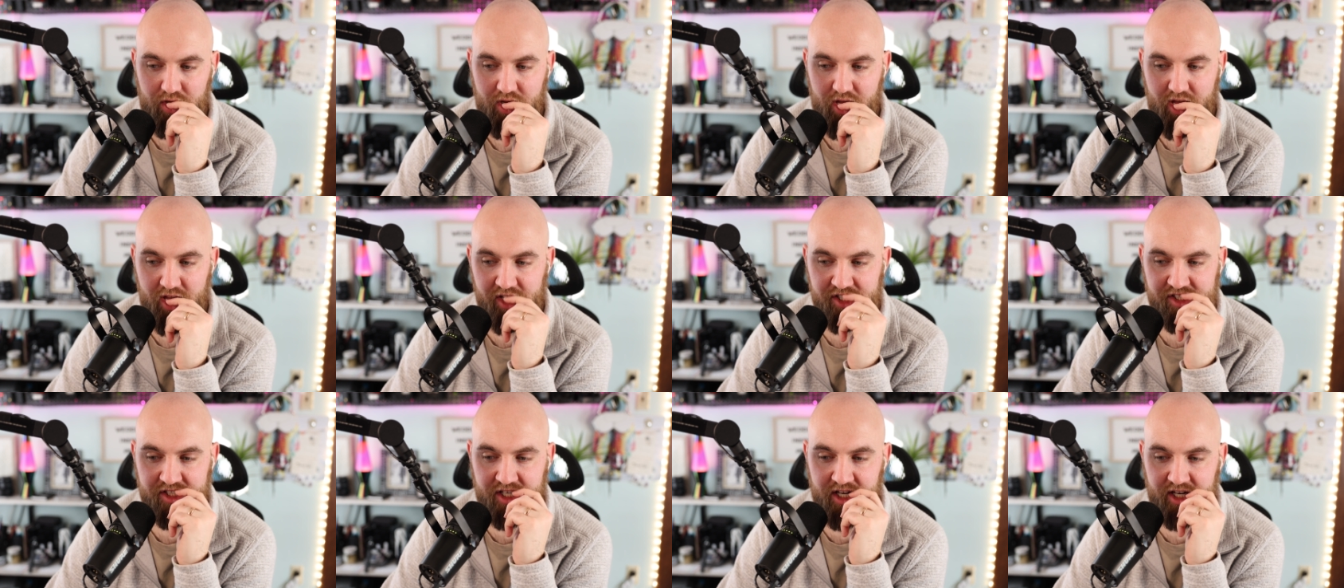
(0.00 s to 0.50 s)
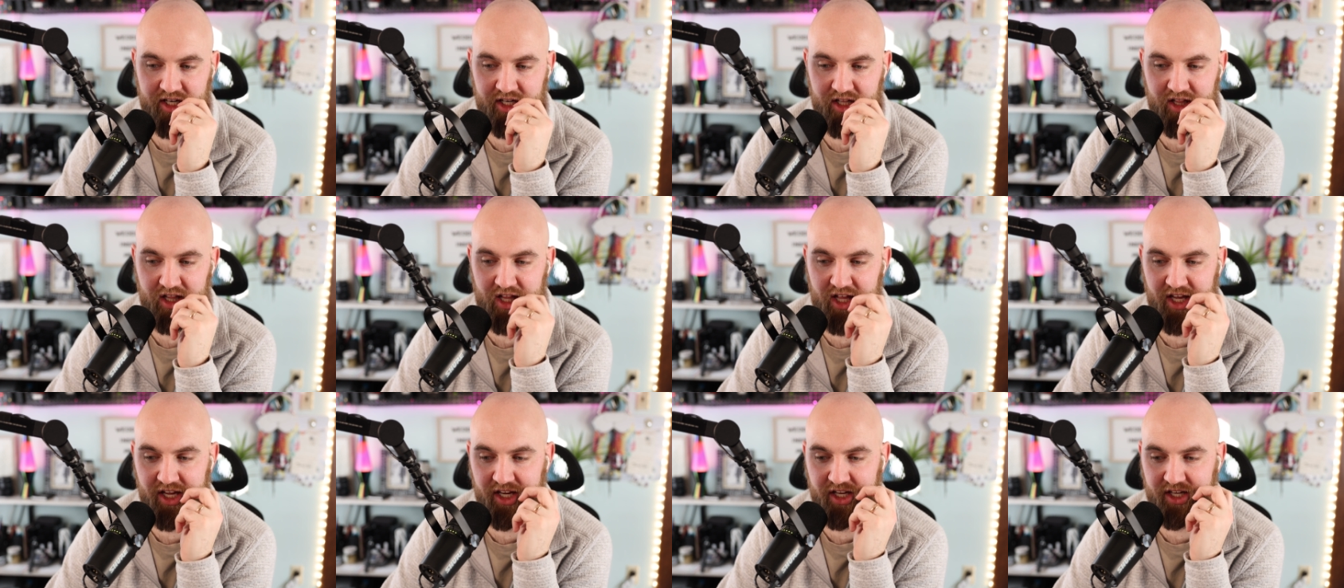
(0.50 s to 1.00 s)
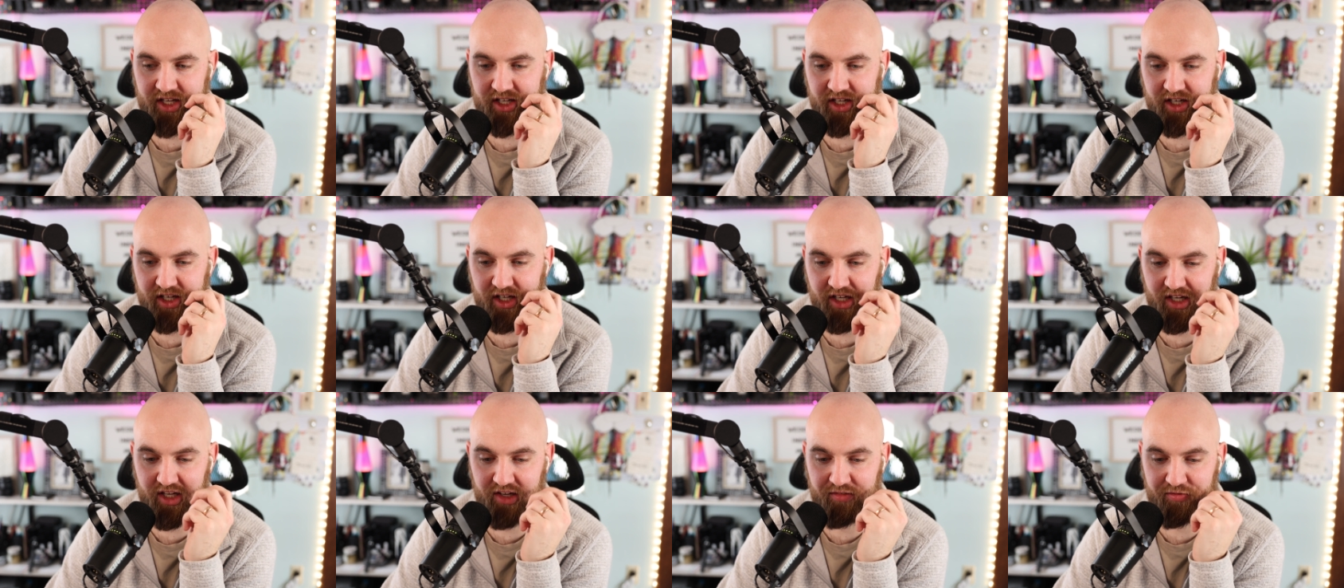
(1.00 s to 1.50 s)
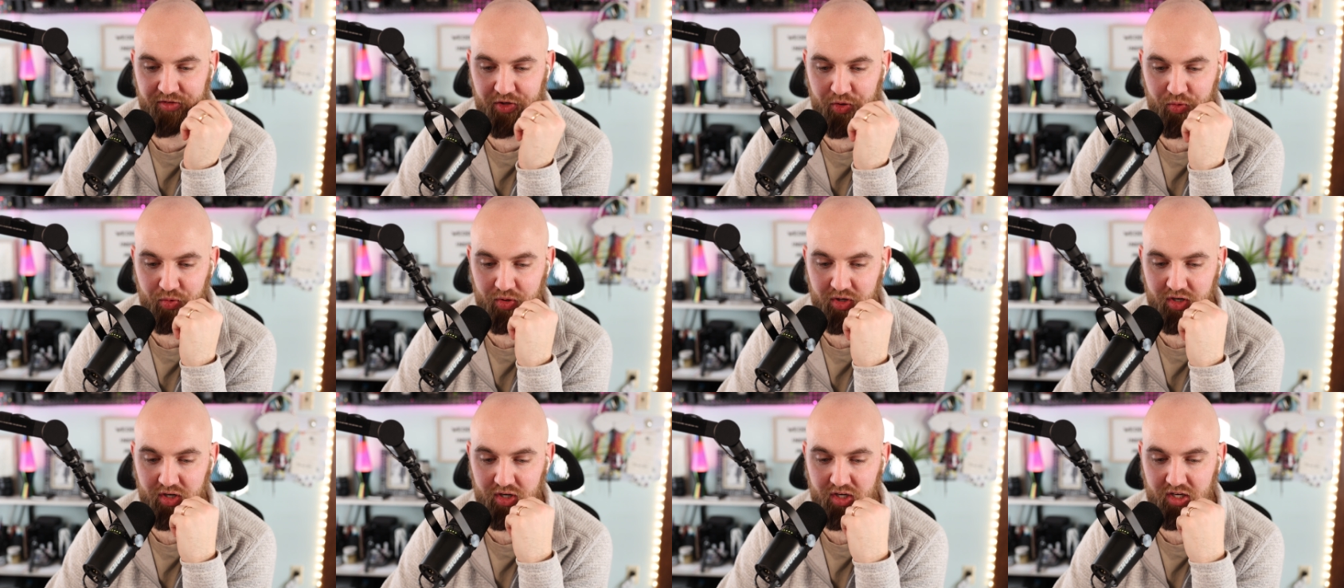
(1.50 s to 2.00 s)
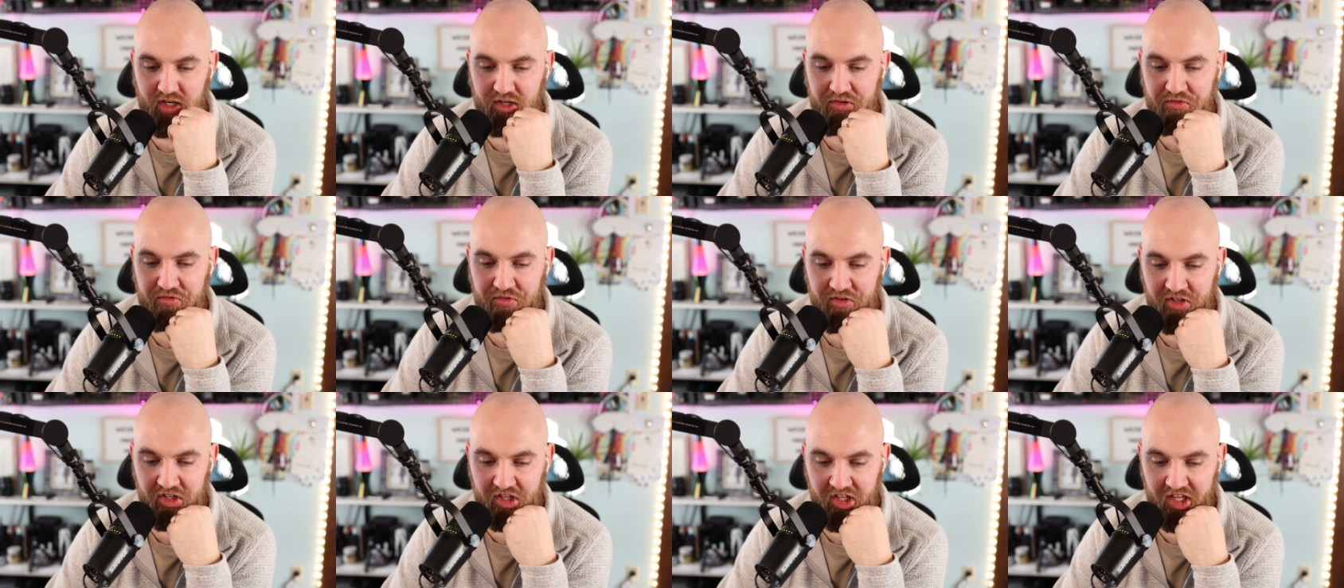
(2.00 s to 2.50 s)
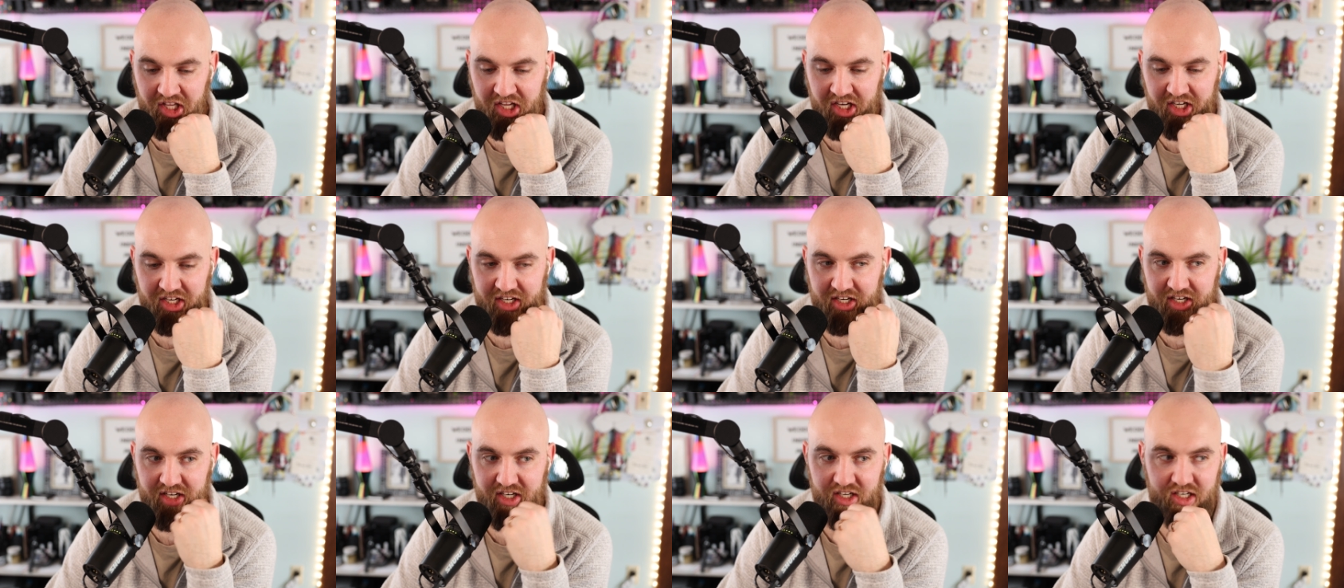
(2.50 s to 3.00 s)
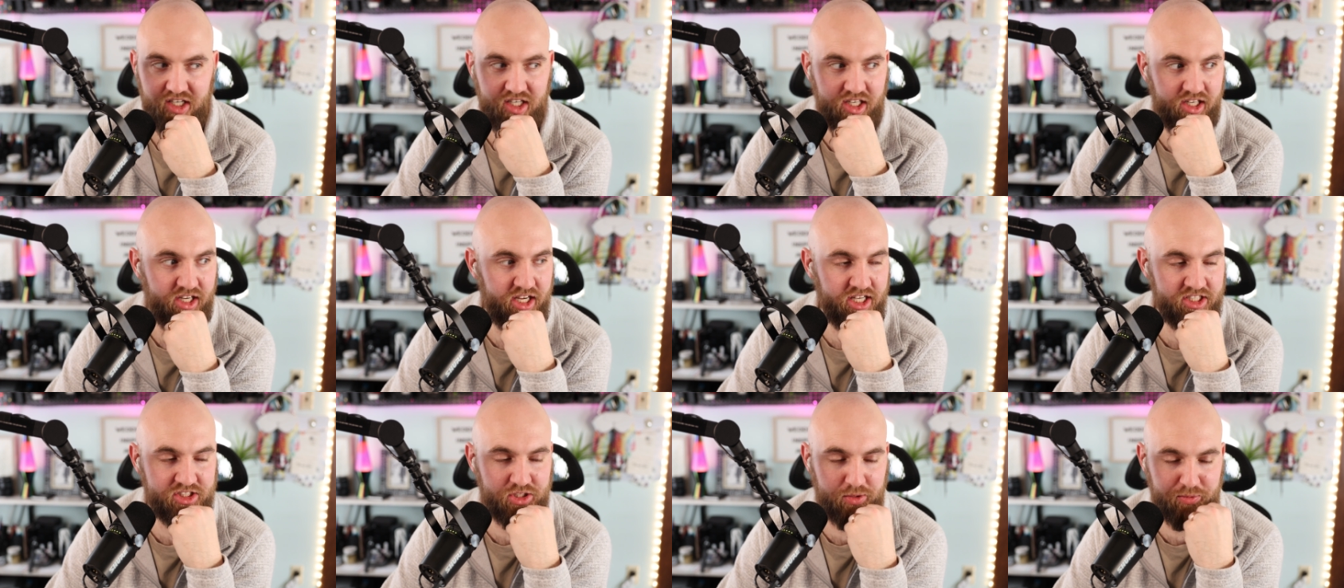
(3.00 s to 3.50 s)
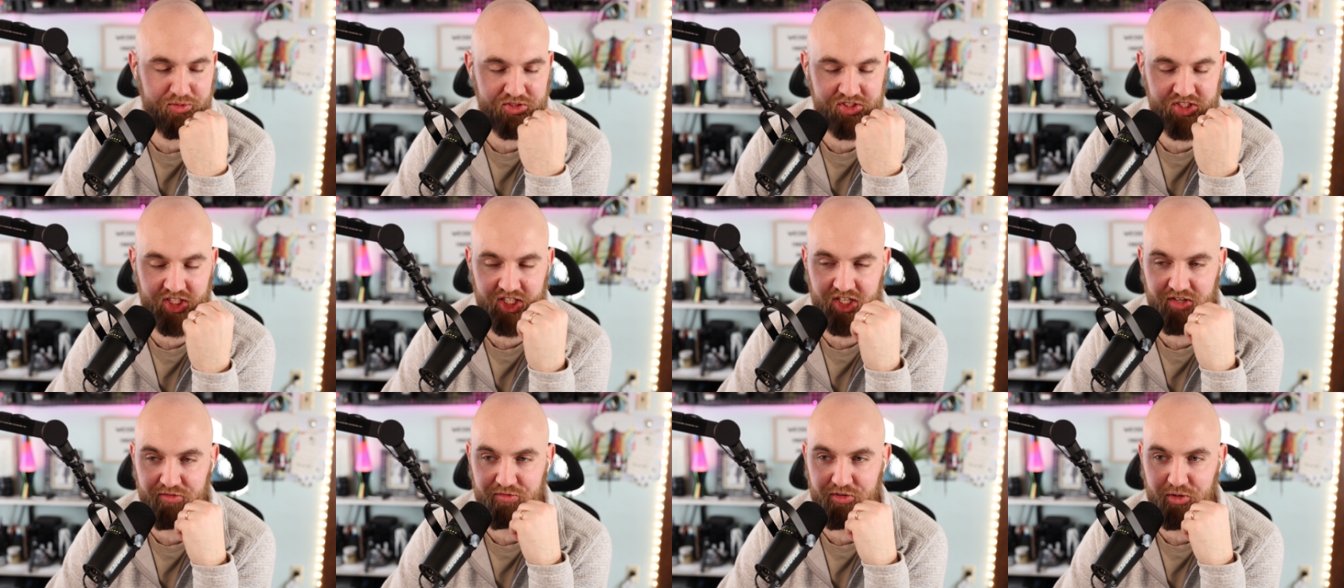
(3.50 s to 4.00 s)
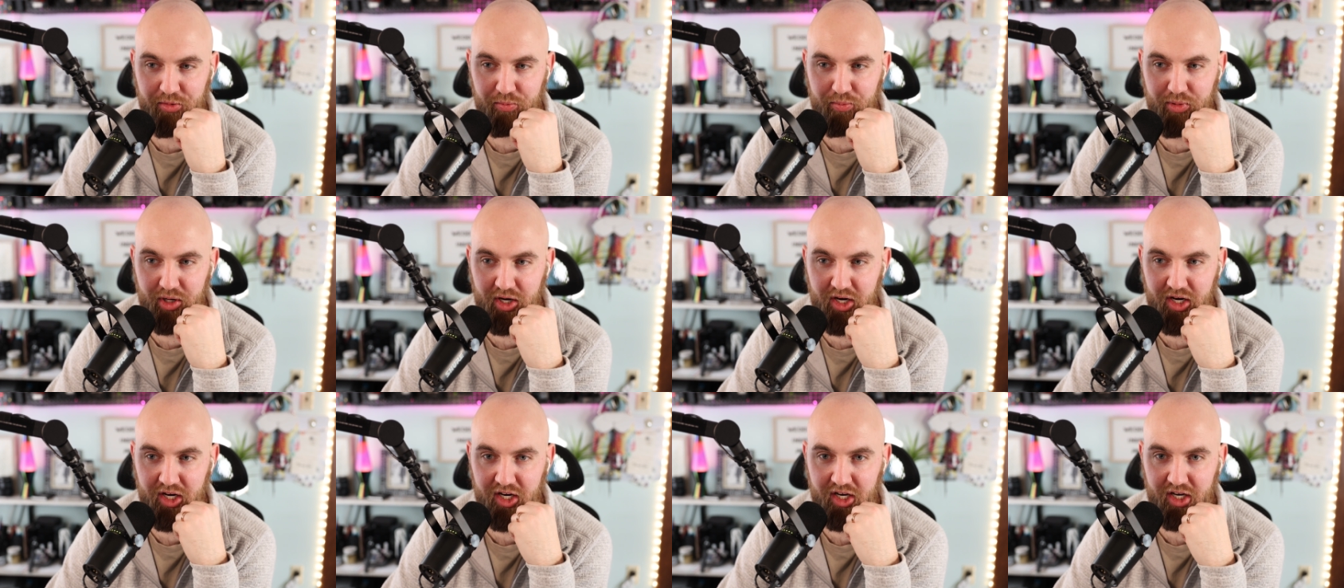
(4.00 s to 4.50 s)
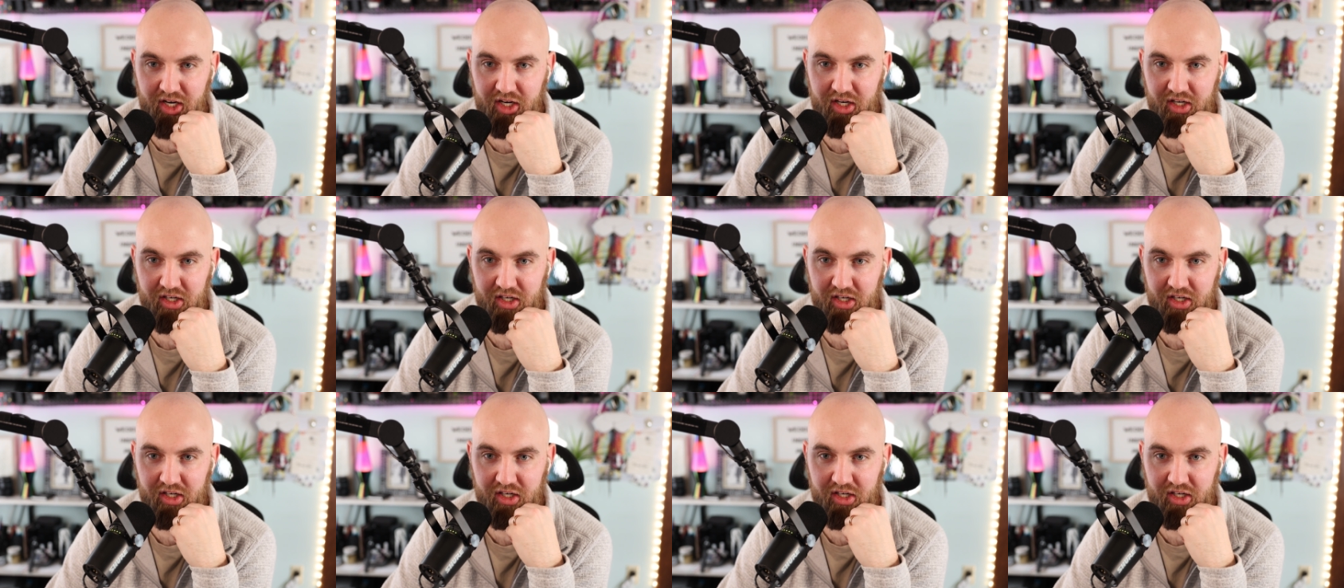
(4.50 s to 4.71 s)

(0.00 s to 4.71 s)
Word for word: it's kind of like uh, if you were i feel like it's almost like if you're buying